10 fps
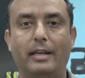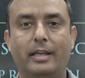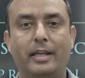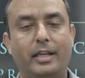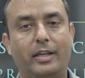
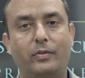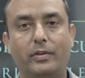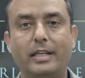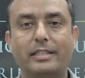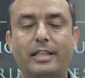If yes,
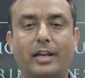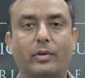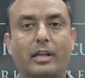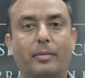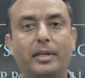then our
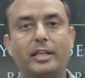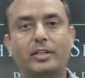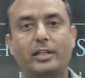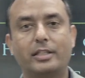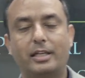communication
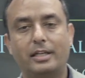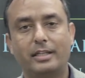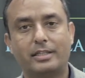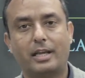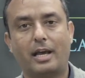channels
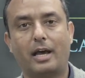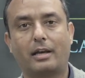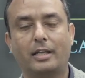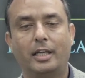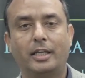are
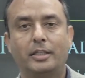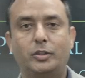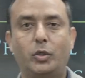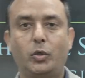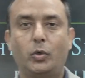
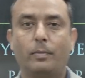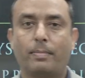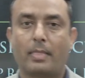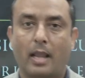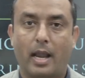through
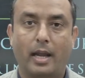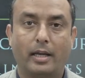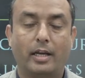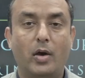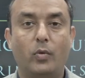and
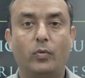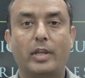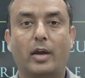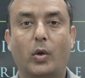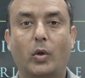now we are
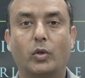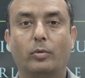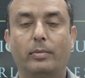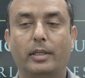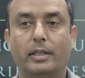going to
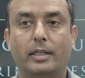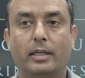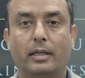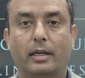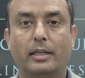be
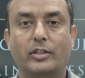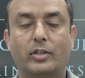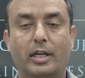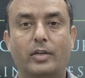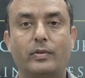start
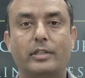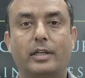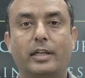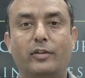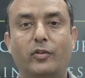our journey
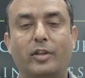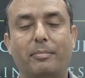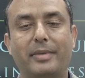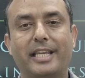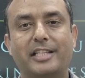for the
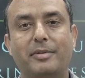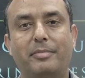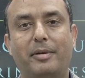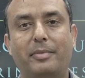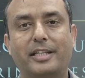PSP
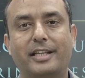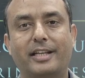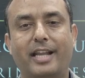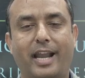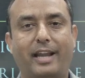preparation
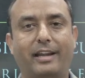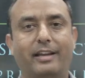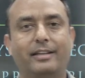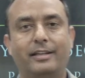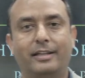and
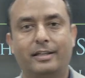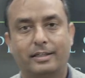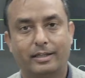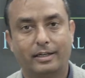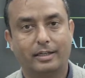
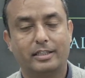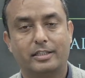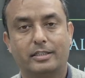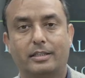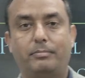this
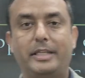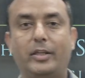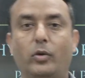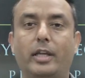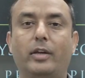
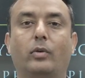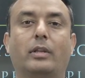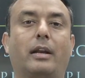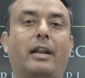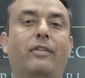POA or the
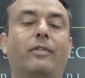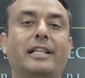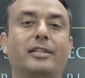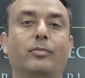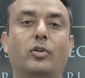reference
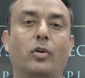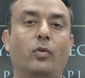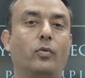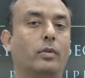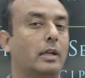book
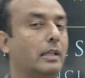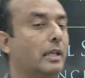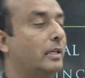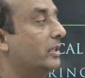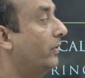that is
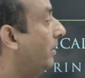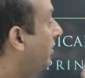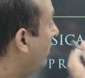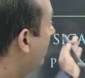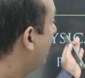available
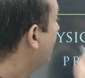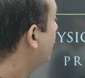on ASIS